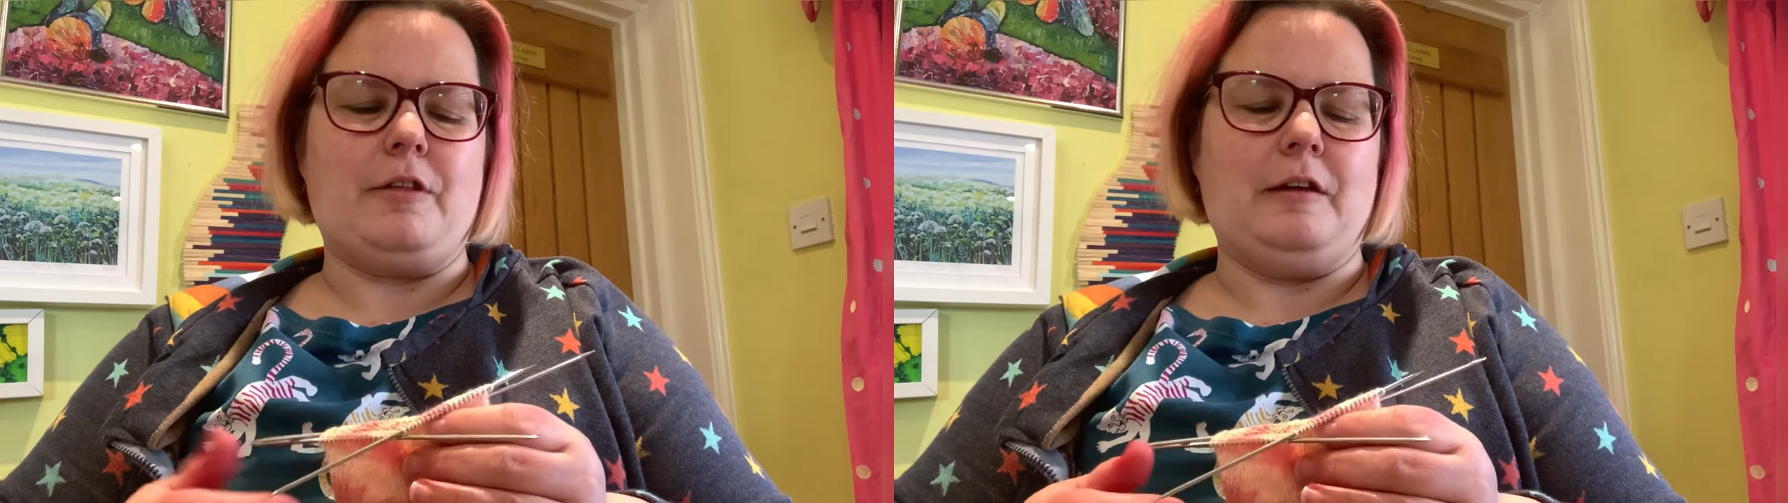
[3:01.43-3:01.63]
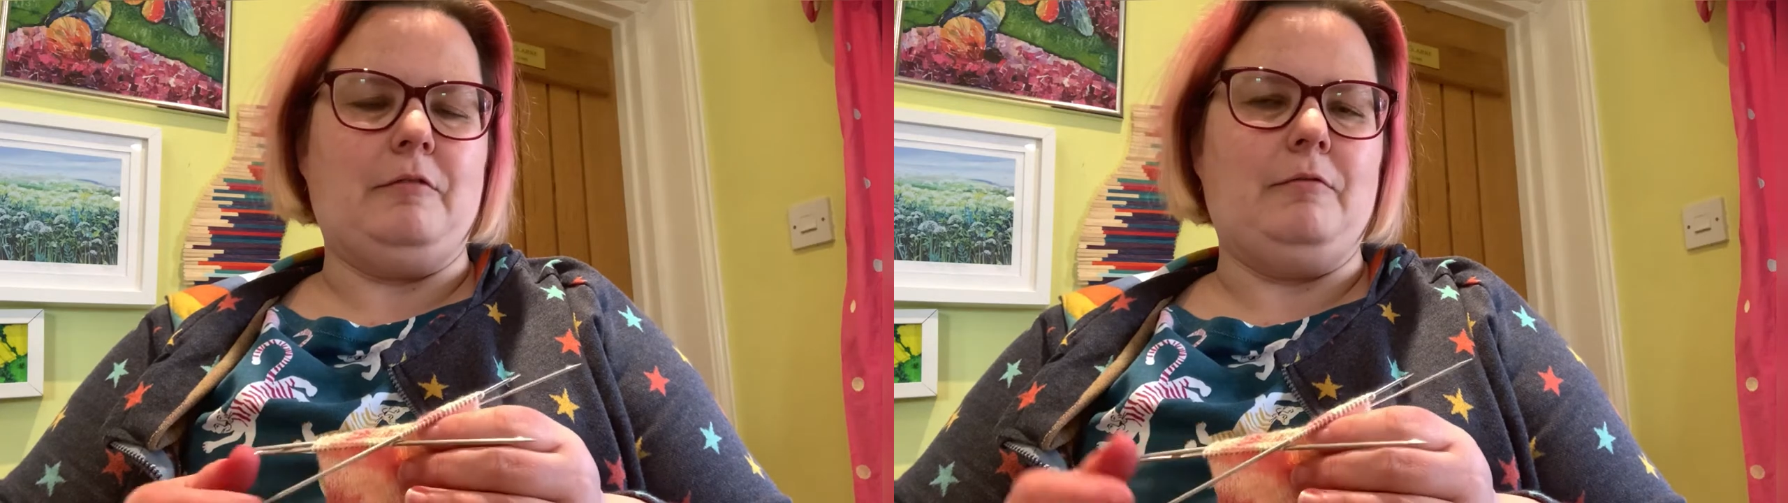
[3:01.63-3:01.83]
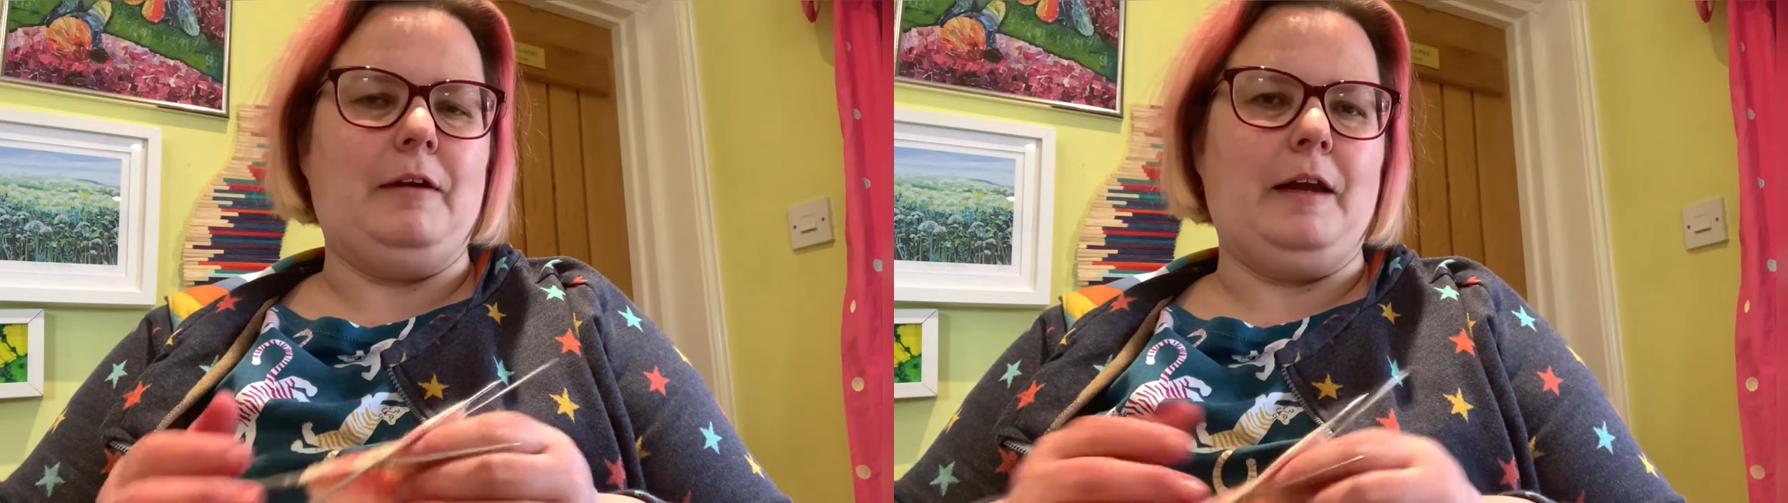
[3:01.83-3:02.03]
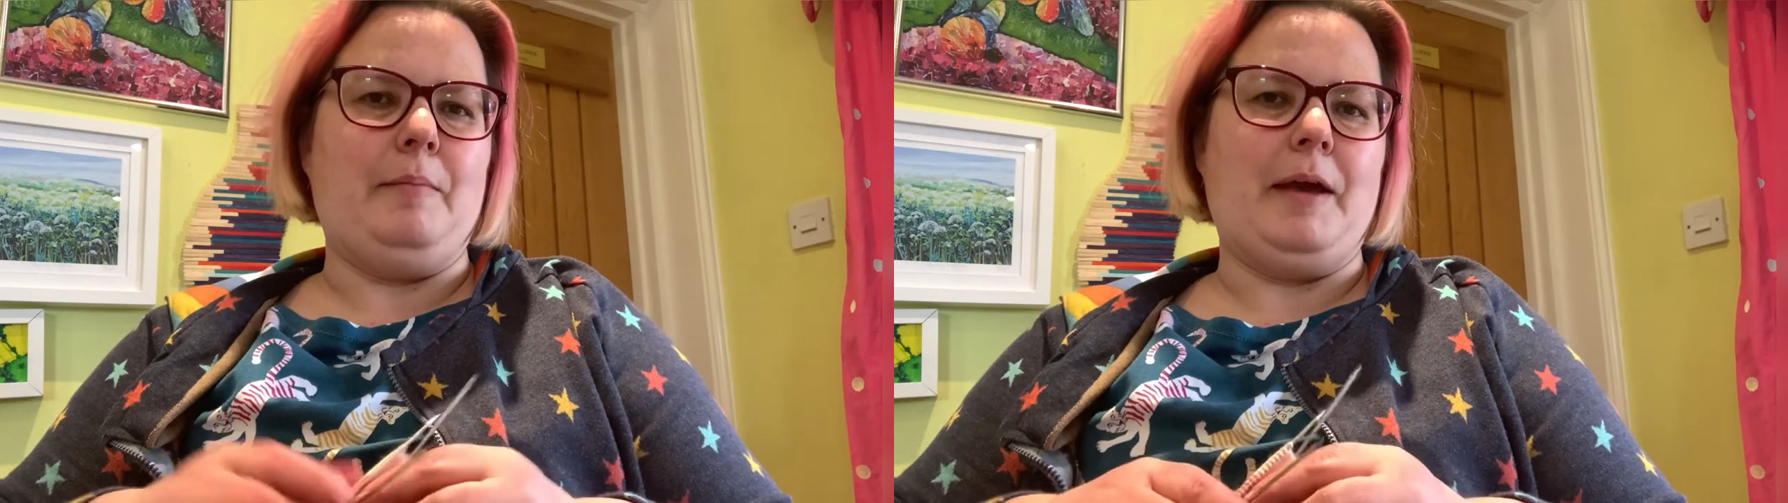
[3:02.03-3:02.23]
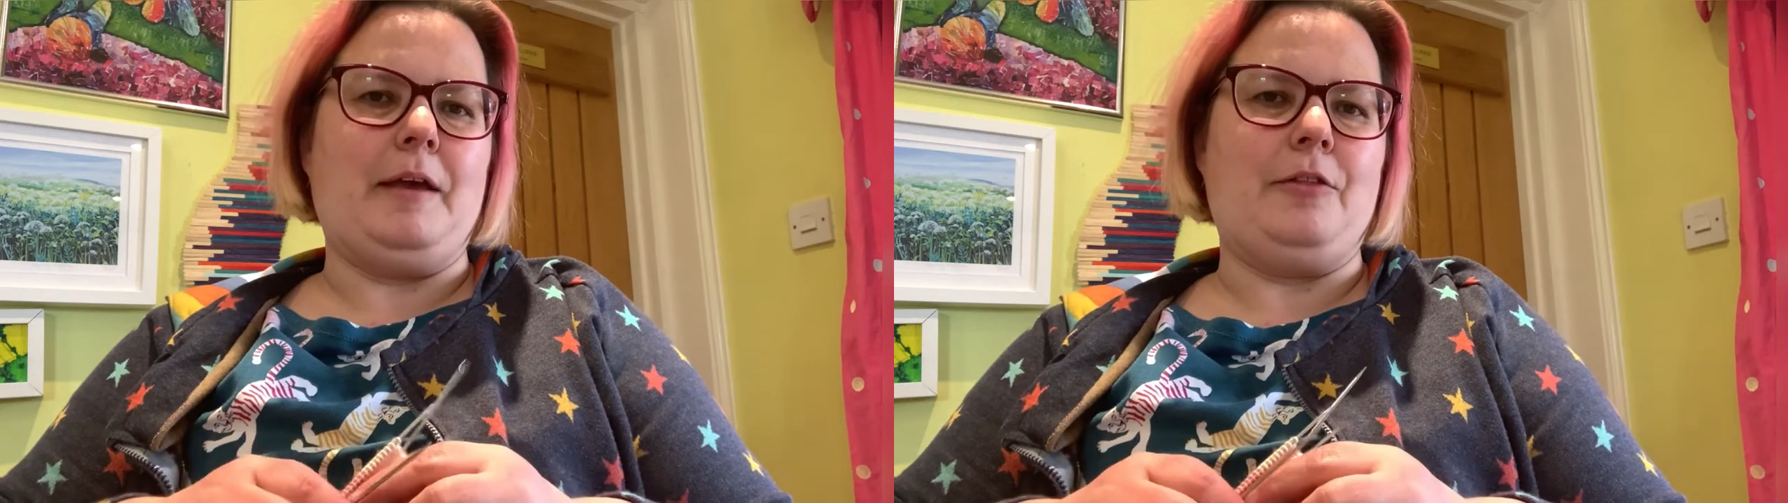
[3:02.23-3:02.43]
didn't really
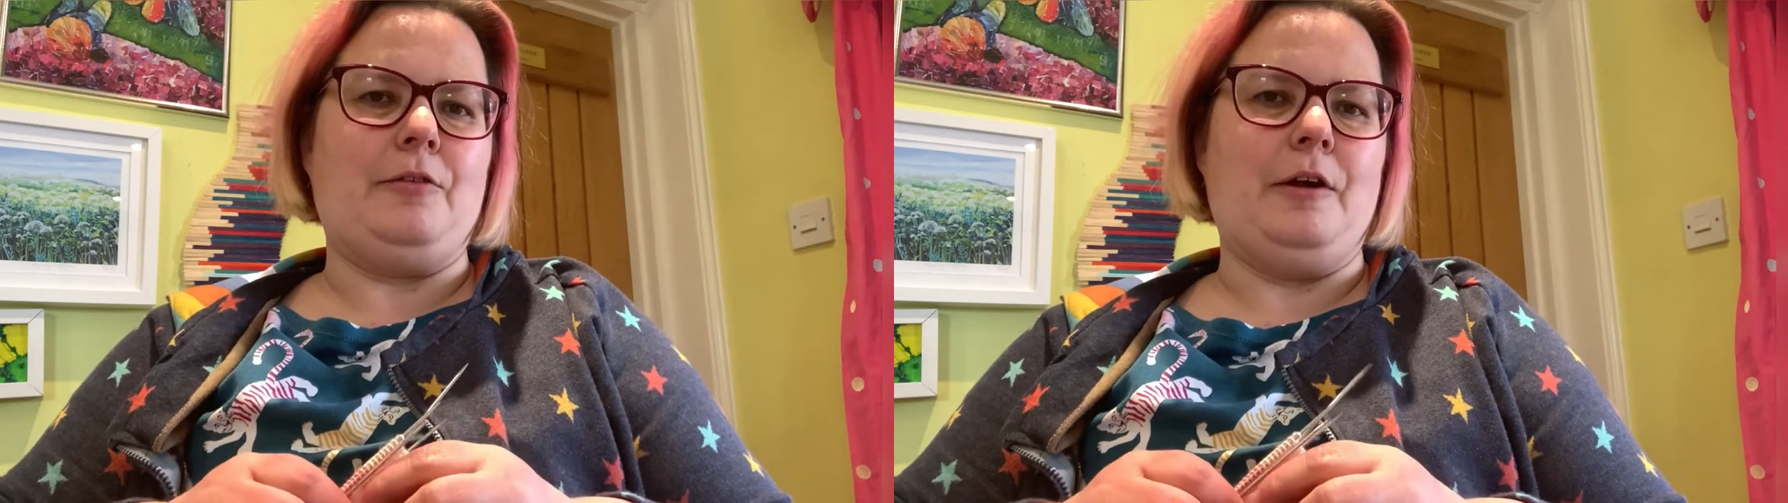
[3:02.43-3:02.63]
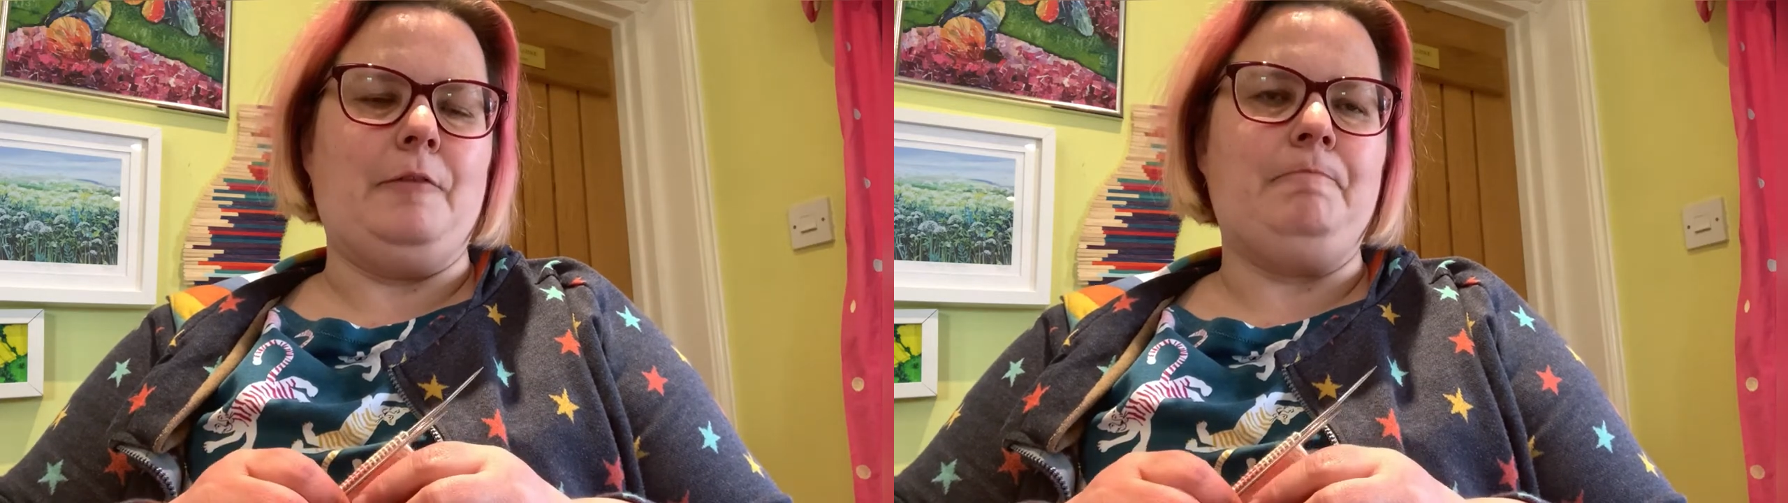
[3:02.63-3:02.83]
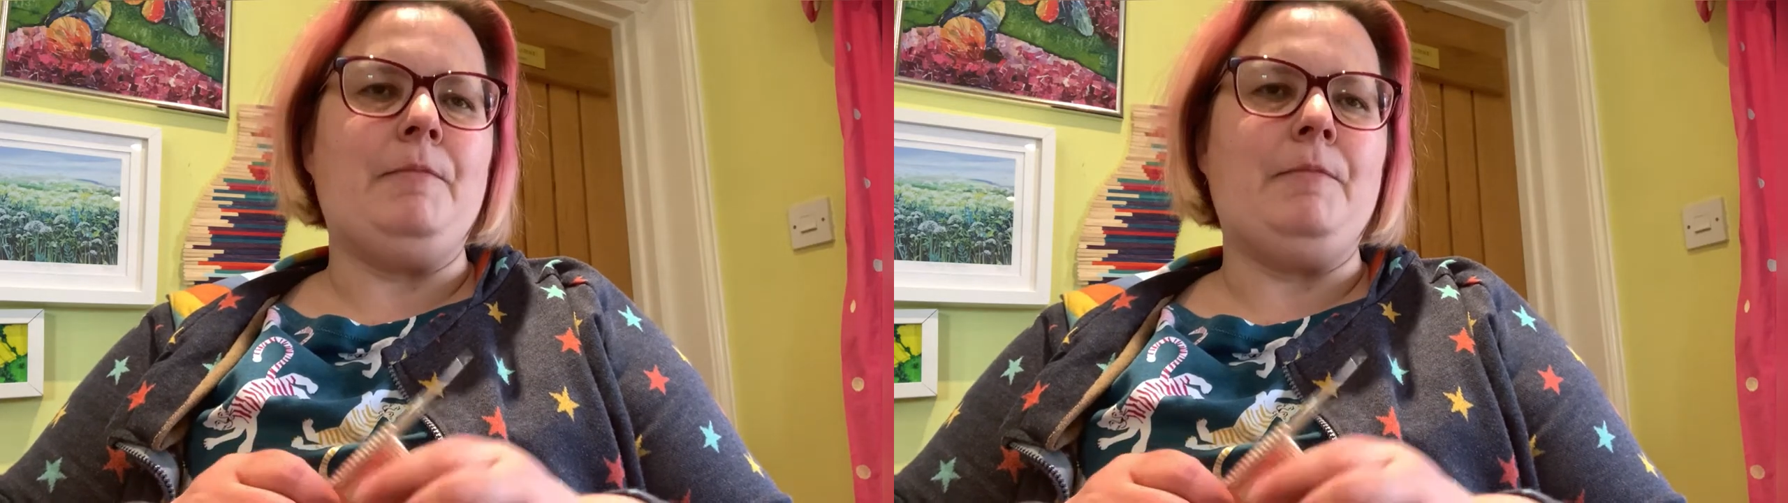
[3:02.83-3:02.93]
make it through.